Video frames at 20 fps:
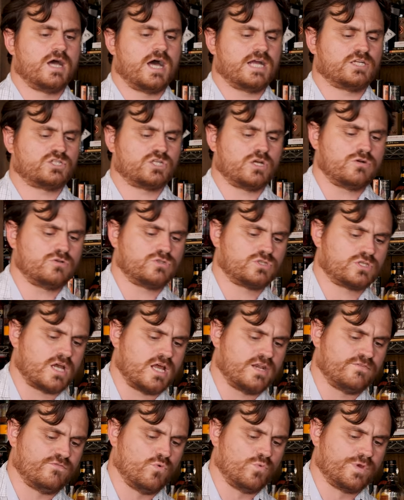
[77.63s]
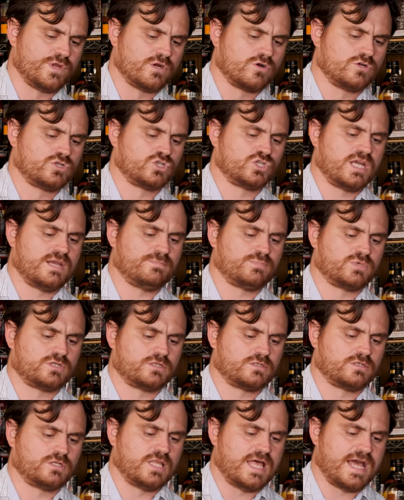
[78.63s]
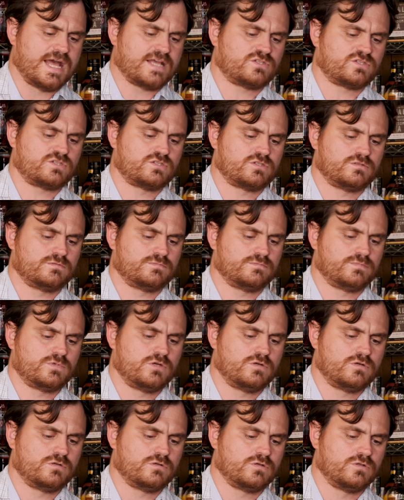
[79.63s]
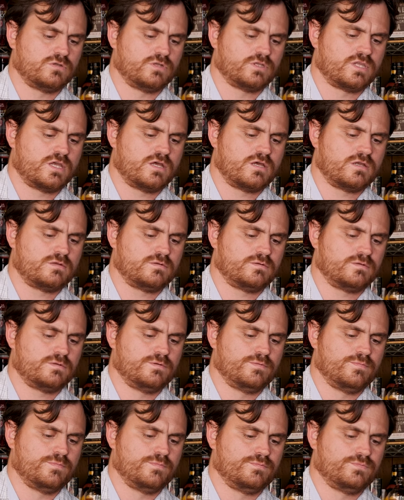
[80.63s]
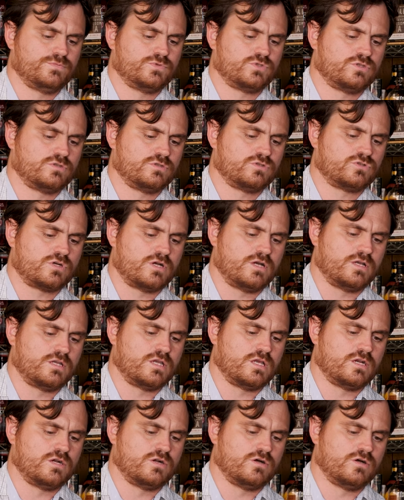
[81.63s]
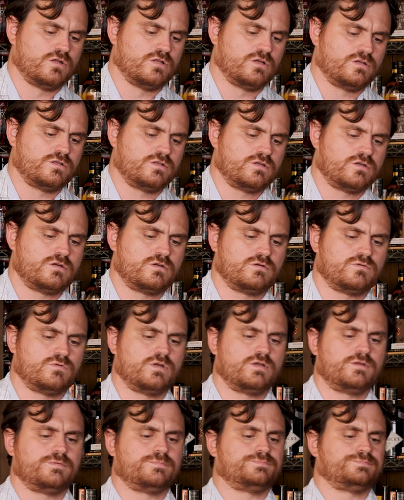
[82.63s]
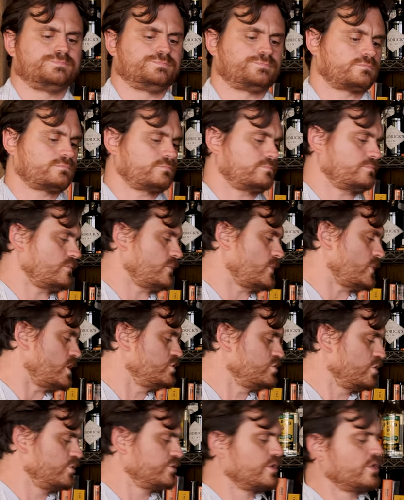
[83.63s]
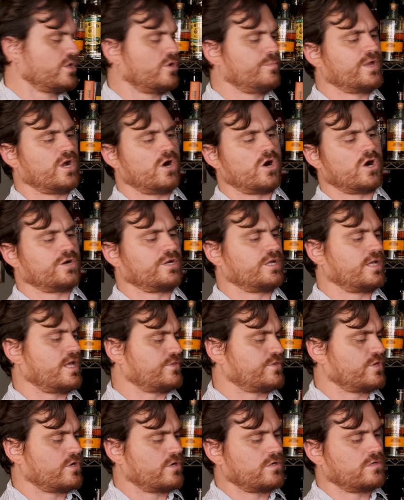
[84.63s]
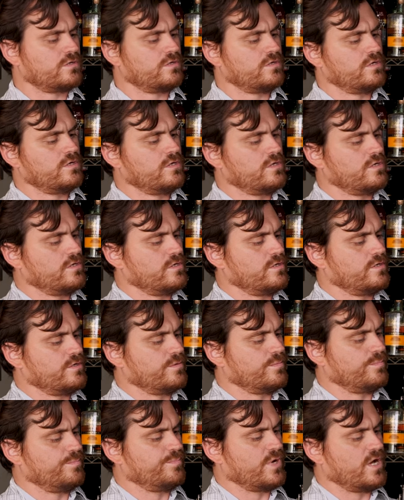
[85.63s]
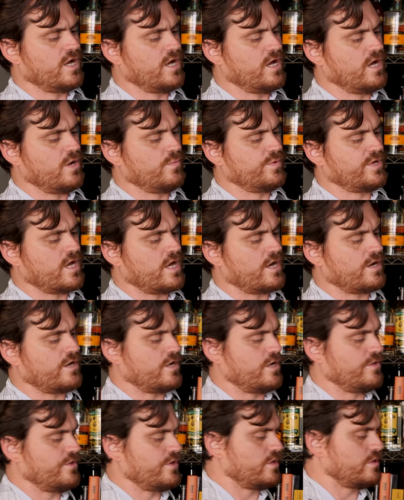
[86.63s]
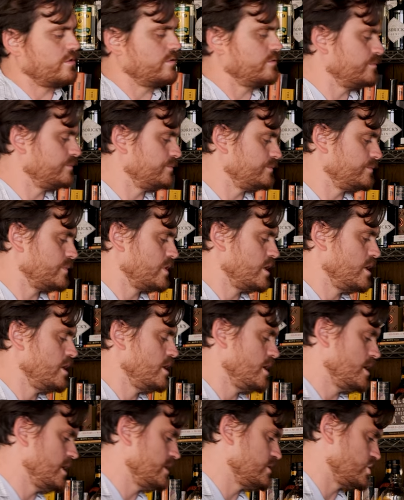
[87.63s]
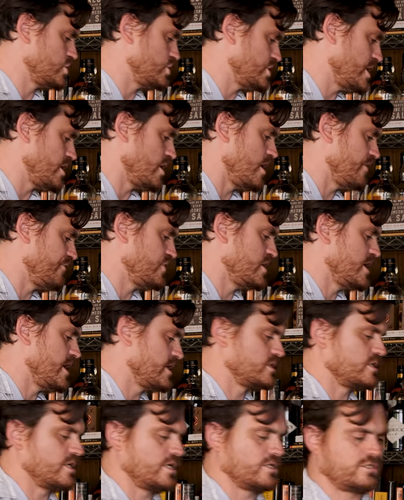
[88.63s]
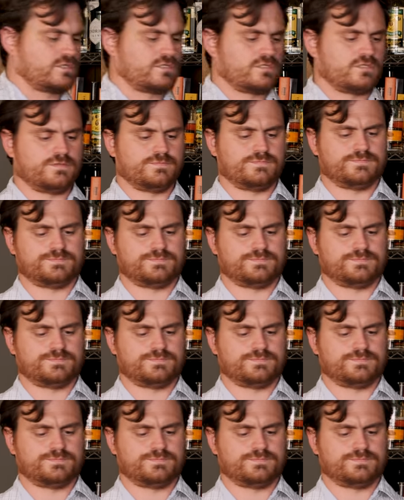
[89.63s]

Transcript: I chose kind of a weird shaped glass. Here, do it like that. Try and get it all on there, right? So it was a little bit hard to get there, but we got it on there to shake off the excess.